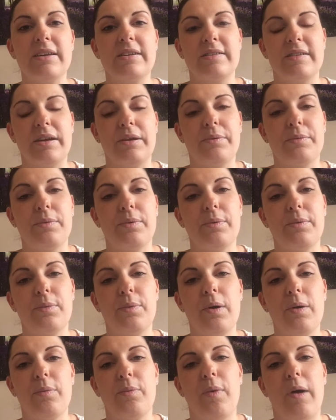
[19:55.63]
So
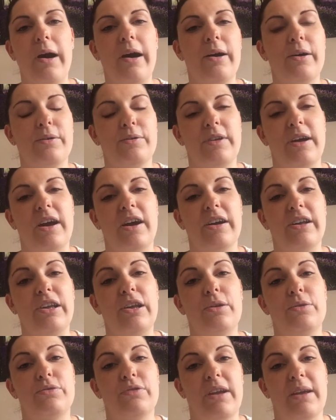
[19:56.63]
what world are
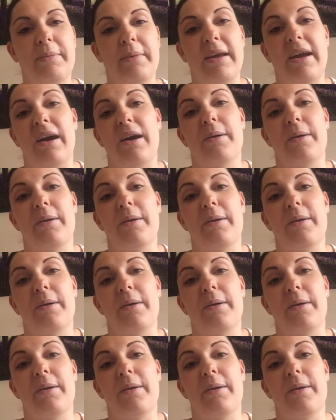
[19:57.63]
you dreaming